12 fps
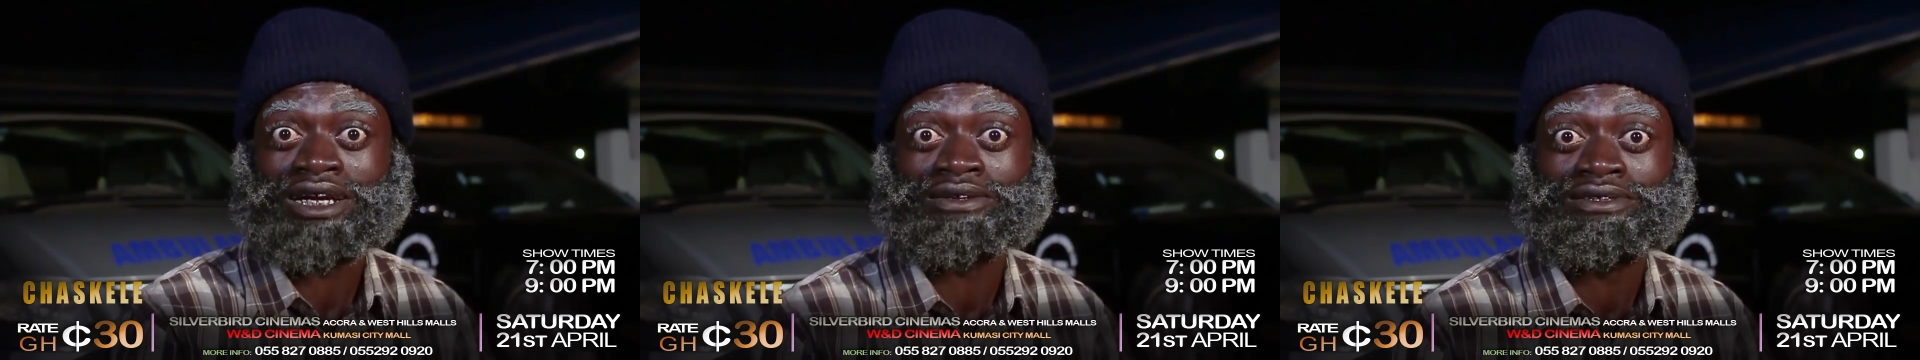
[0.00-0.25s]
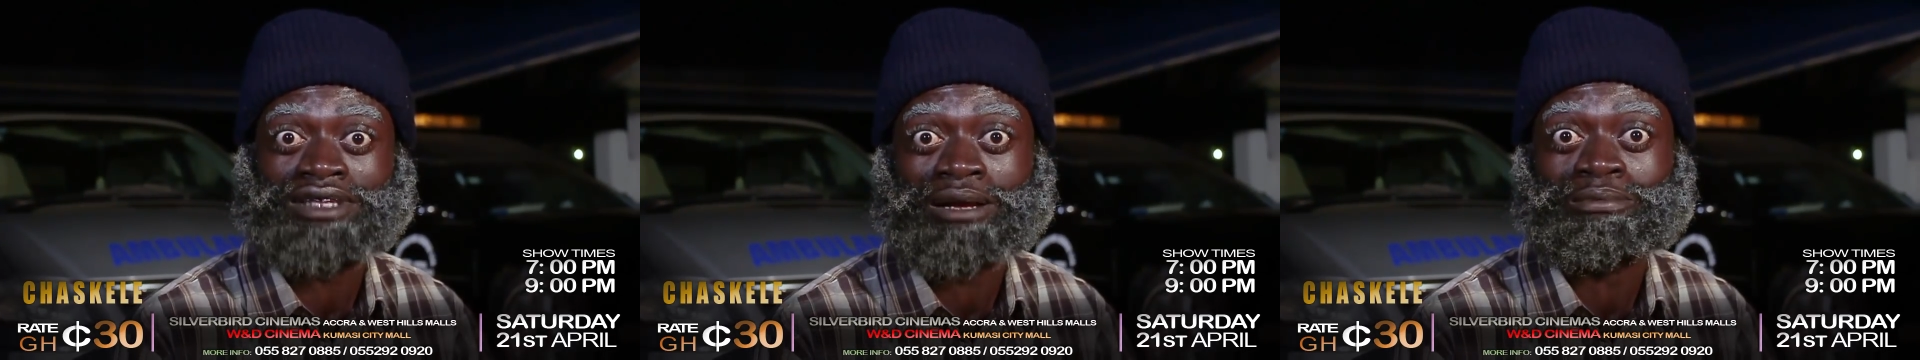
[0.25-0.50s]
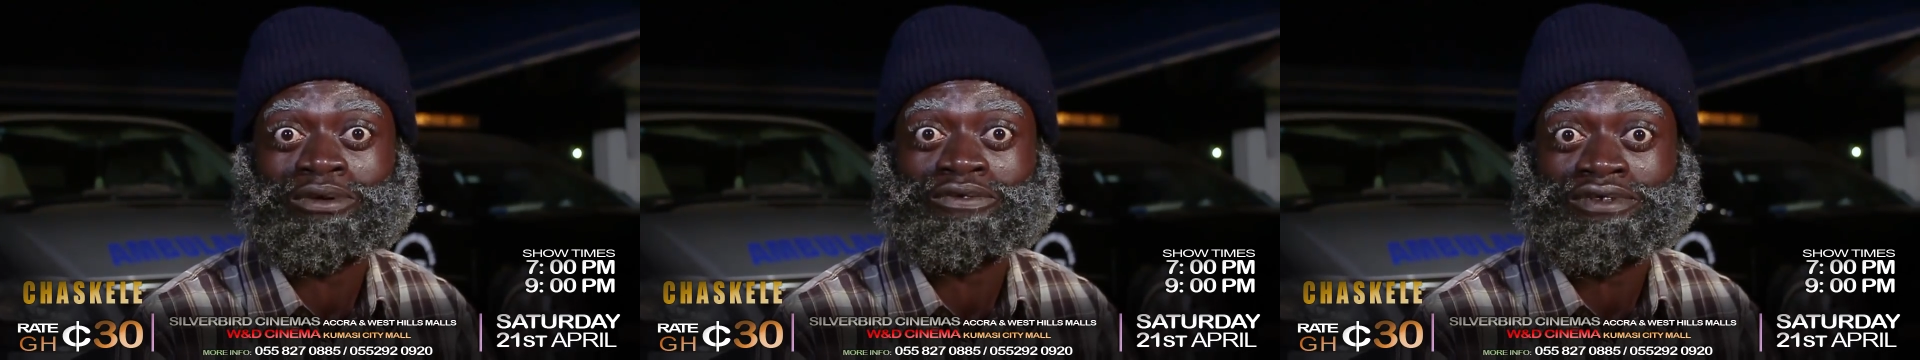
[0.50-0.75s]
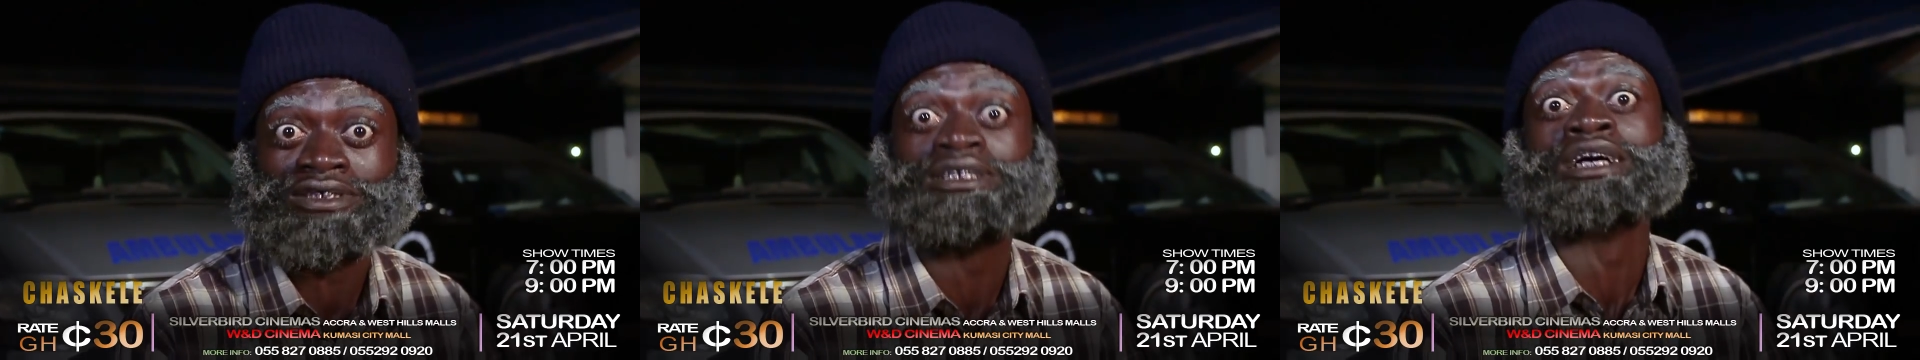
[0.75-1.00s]
out that
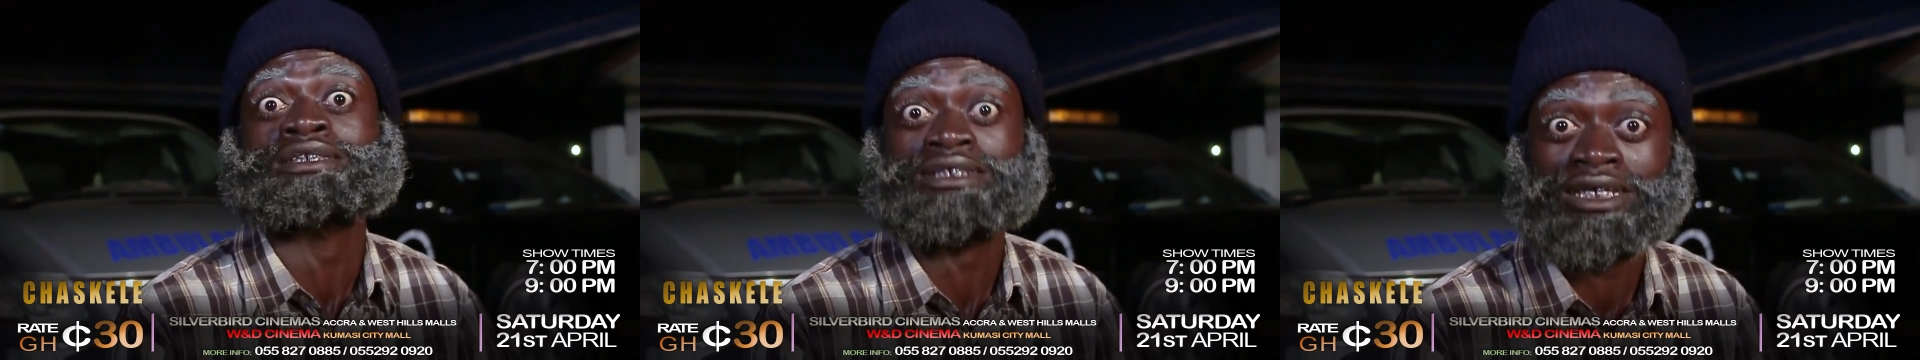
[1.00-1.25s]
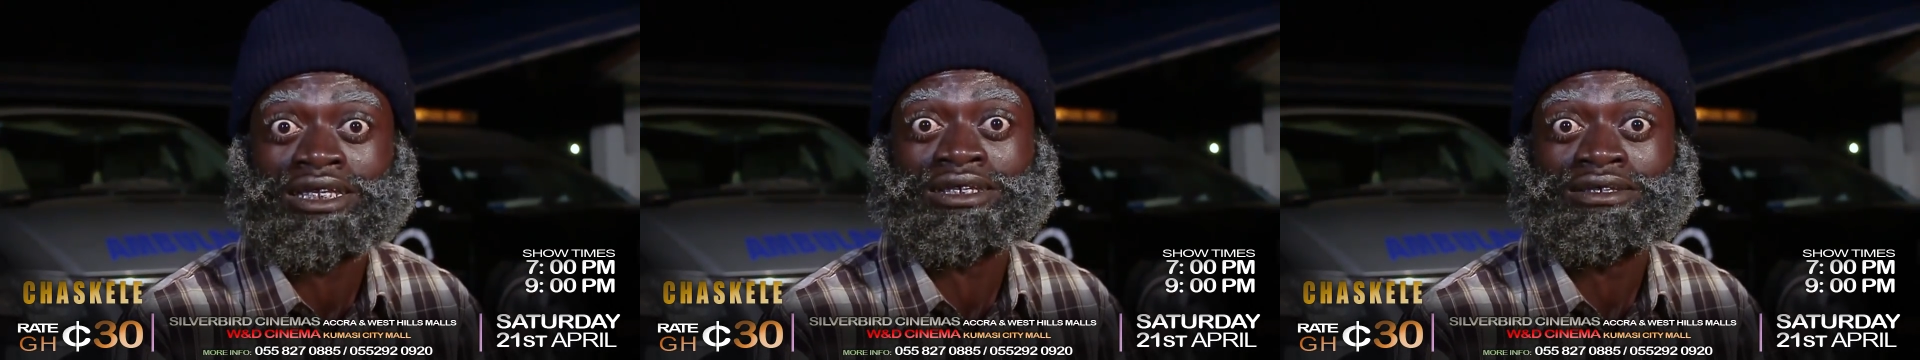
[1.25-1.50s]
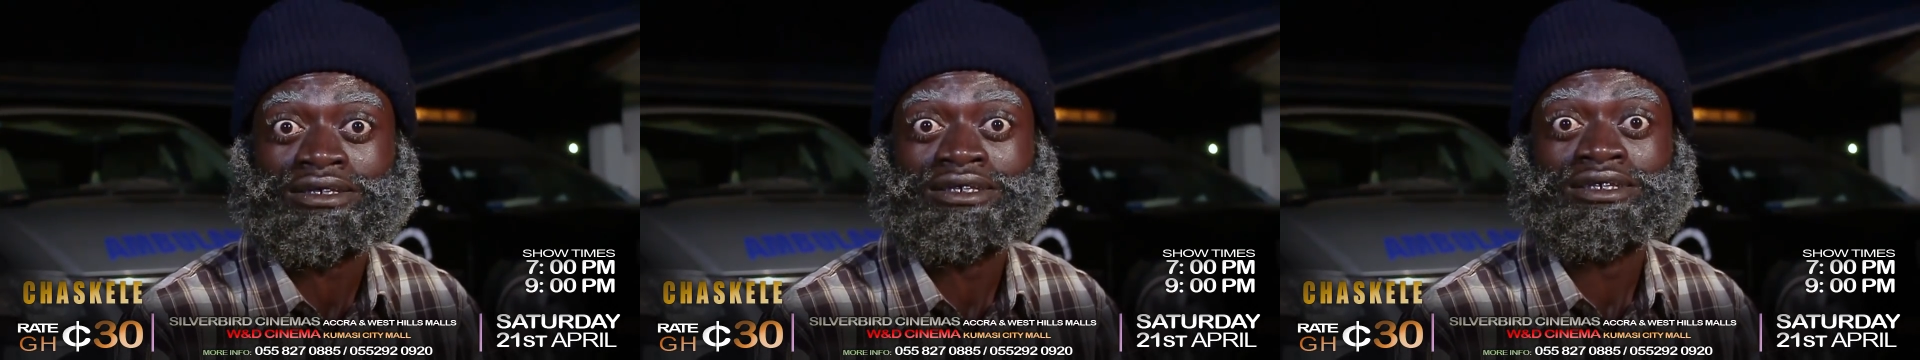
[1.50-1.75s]
movie, CHASKELE.